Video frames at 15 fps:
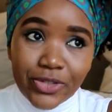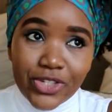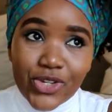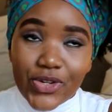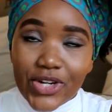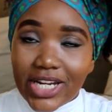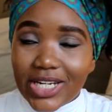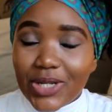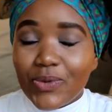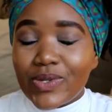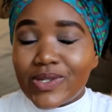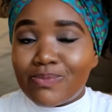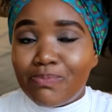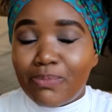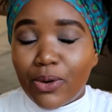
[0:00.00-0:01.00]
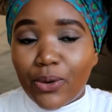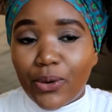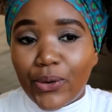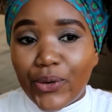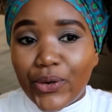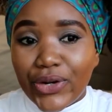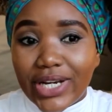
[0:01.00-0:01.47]
So Nandi was
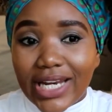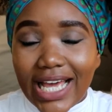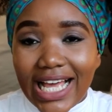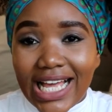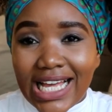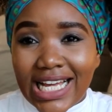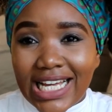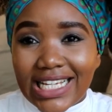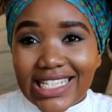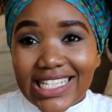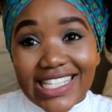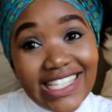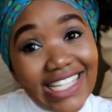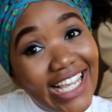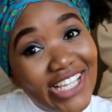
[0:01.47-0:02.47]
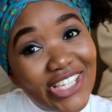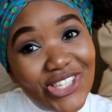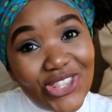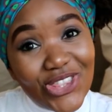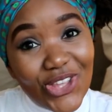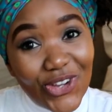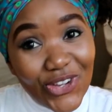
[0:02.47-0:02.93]
born at
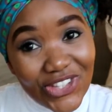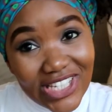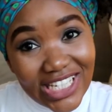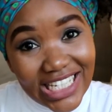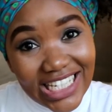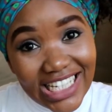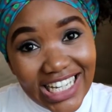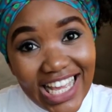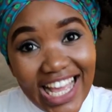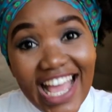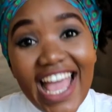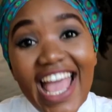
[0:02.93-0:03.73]
6:30,